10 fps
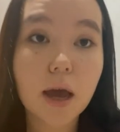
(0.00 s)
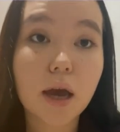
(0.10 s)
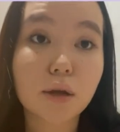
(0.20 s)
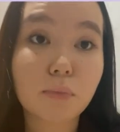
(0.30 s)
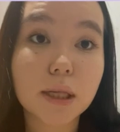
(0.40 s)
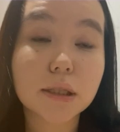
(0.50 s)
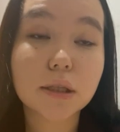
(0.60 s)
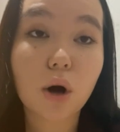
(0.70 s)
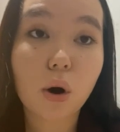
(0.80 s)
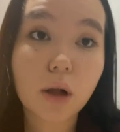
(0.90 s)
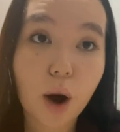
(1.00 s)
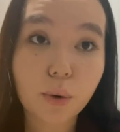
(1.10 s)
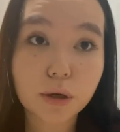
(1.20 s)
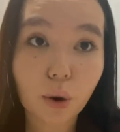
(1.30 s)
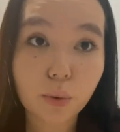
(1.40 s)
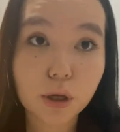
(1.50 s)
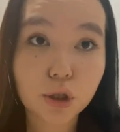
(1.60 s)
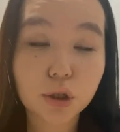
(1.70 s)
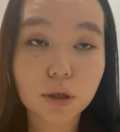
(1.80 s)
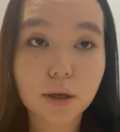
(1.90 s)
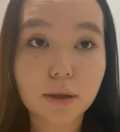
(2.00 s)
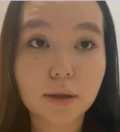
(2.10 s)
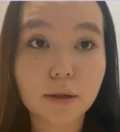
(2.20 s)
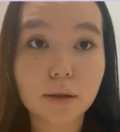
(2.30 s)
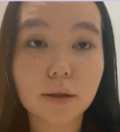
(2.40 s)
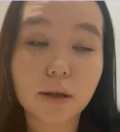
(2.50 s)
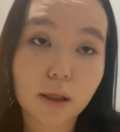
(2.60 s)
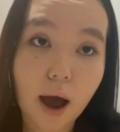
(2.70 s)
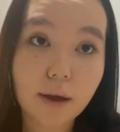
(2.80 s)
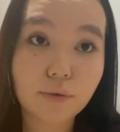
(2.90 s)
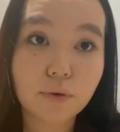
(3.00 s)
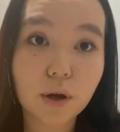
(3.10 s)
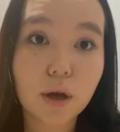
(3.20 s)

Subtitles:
It means all our knowledge in the life